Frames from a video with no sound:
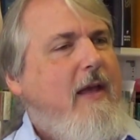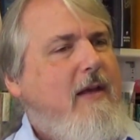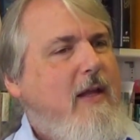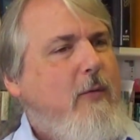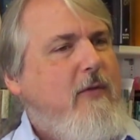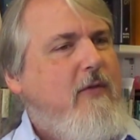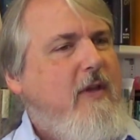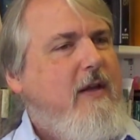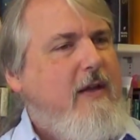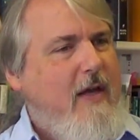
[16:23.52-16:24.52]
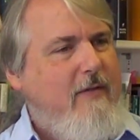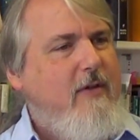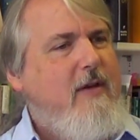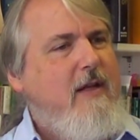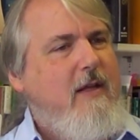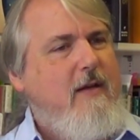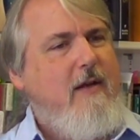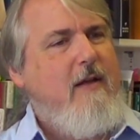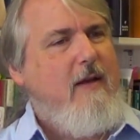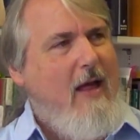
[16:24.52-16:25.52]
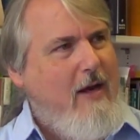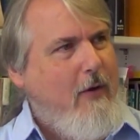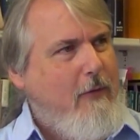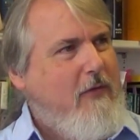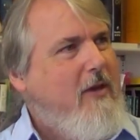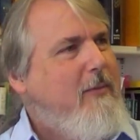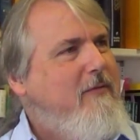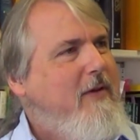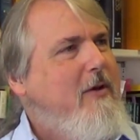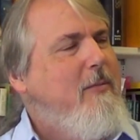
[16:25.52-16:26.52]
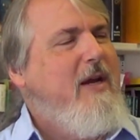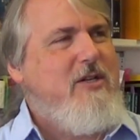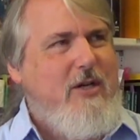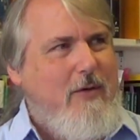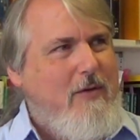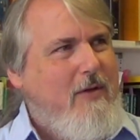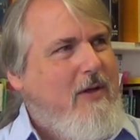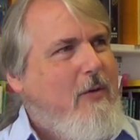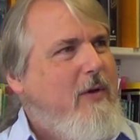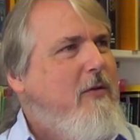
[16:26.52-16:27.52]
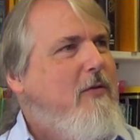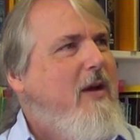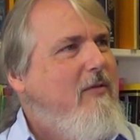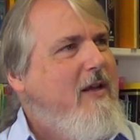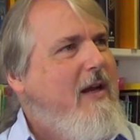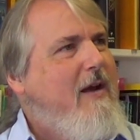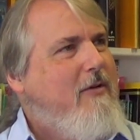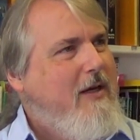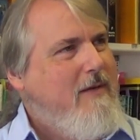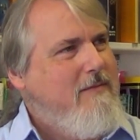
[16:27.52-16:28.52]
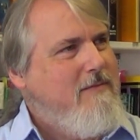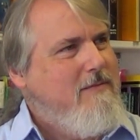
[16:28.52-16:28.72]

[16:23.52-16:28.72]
And he was in a coven in Lagos that had been founded by Gerald when he was traveling in Africa.